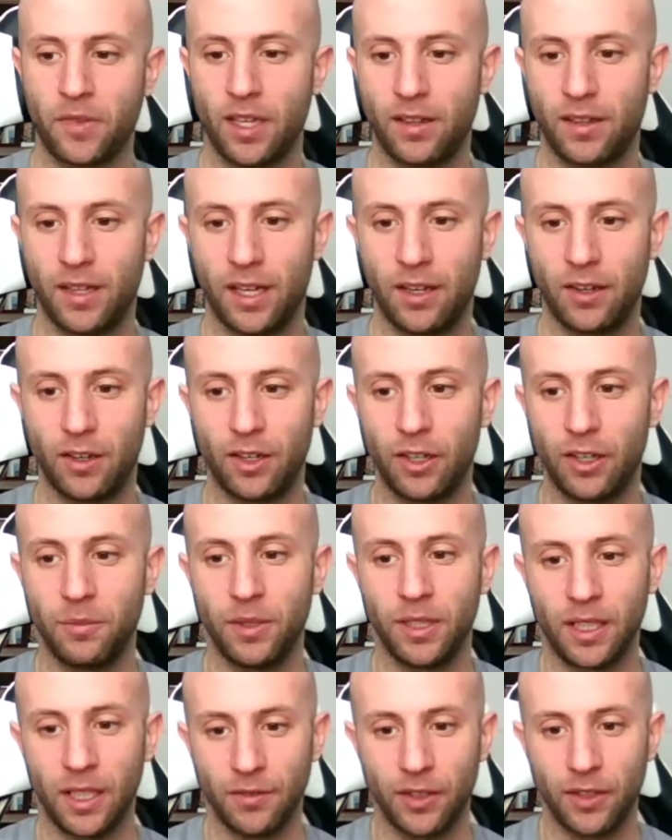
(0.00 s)
that are going to
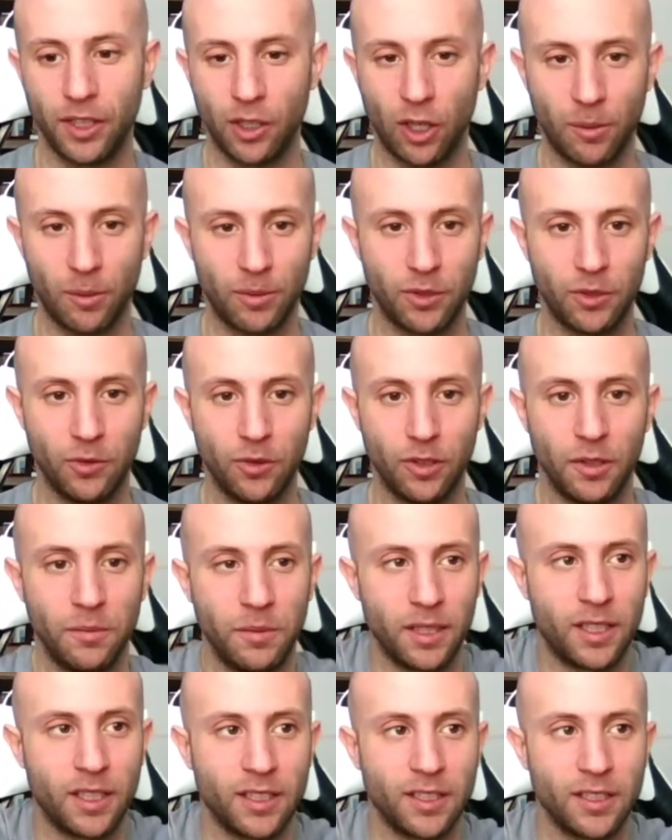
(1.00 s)
be given the opportunity,
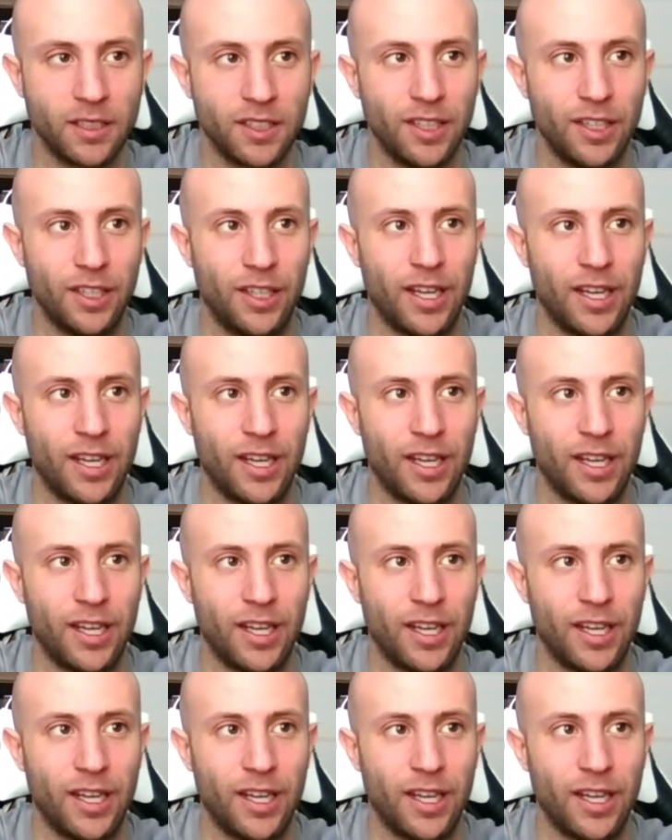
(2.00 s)
because